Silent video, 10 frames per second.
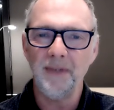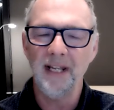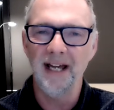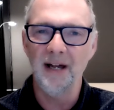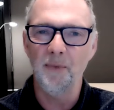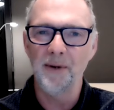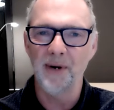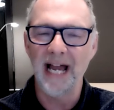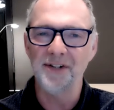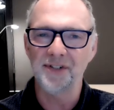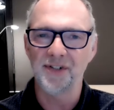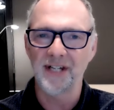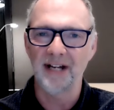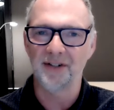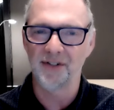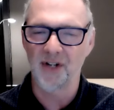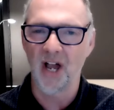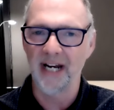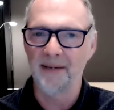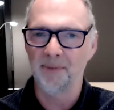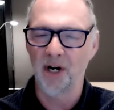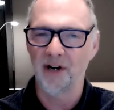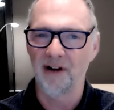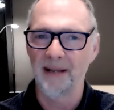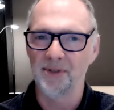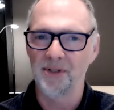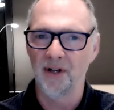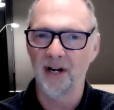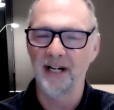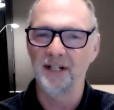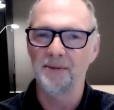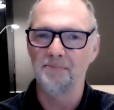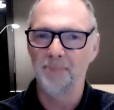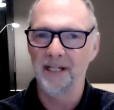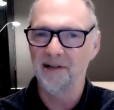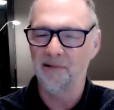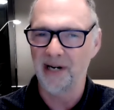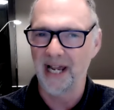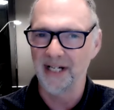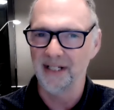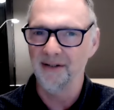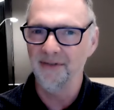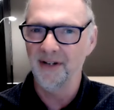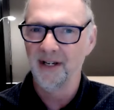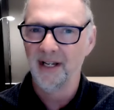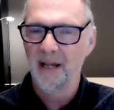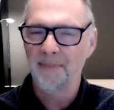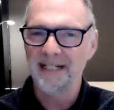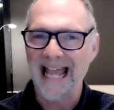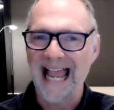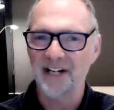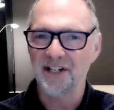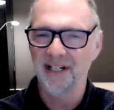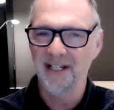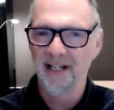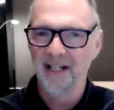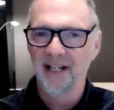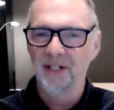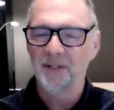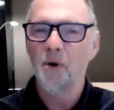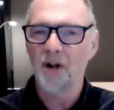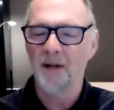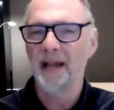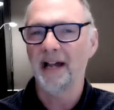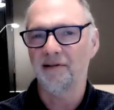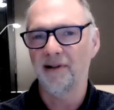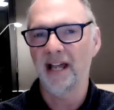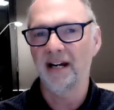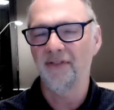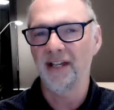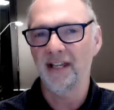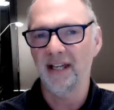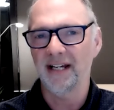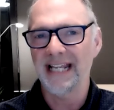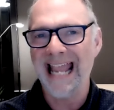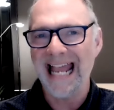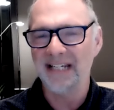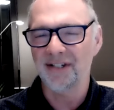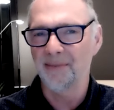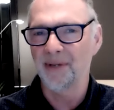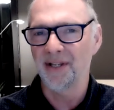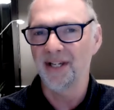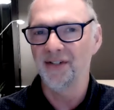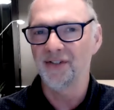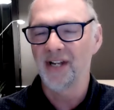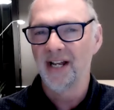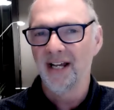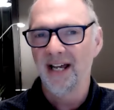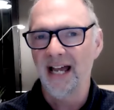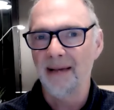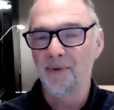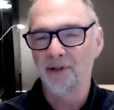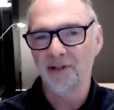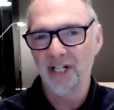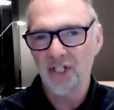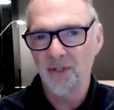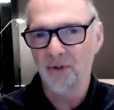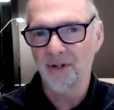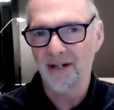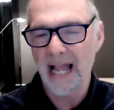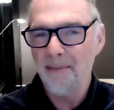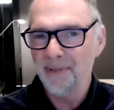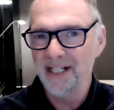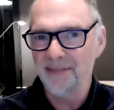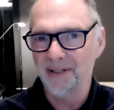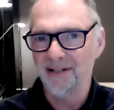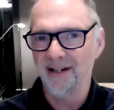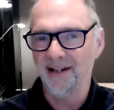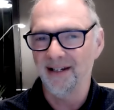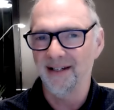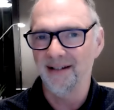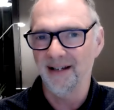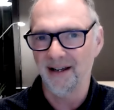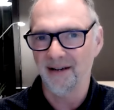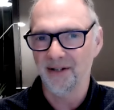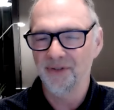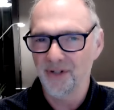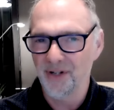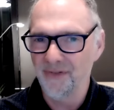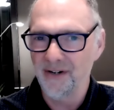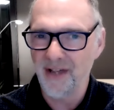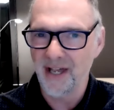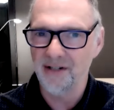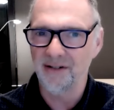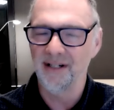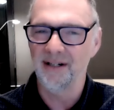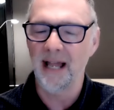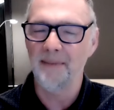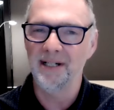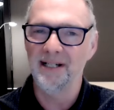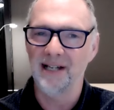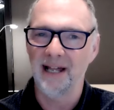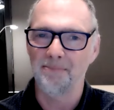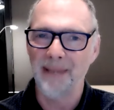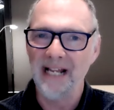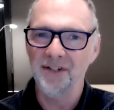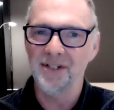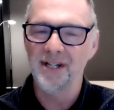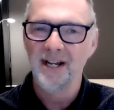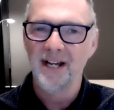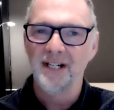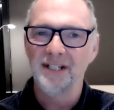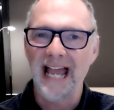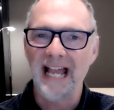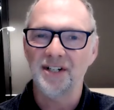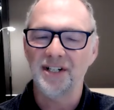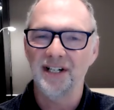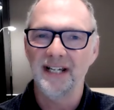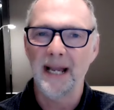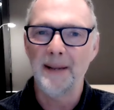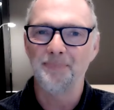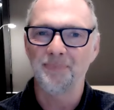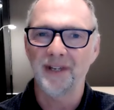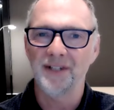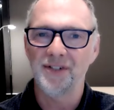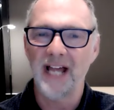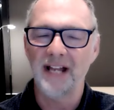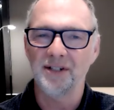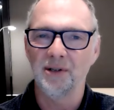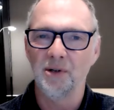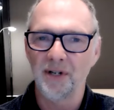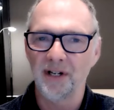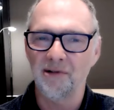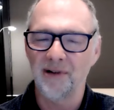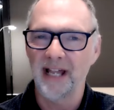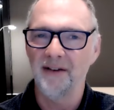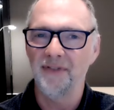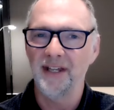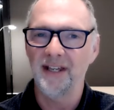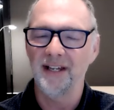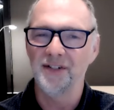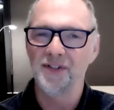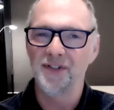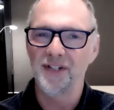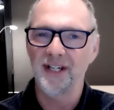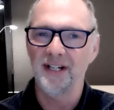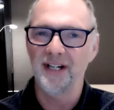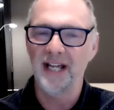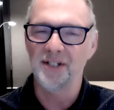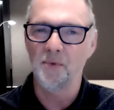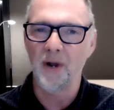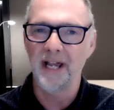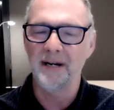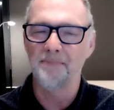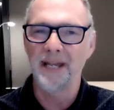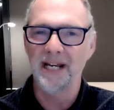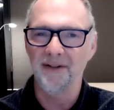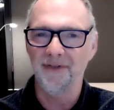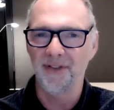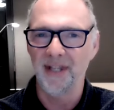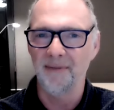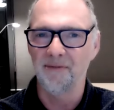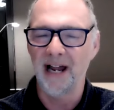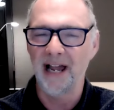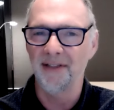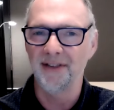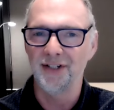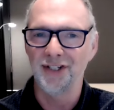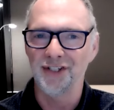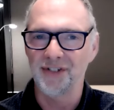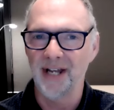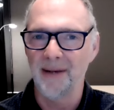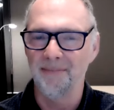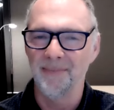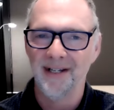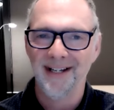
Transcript: Uh, we were asked to start designing programs not only to be creative, but to actually talk about creative thinking and get some of these uh, more traditional companies, particularly uh, conservative country companies like banks, to actually um, start to look at creative thinking and see it as a way to benefit them rather than just some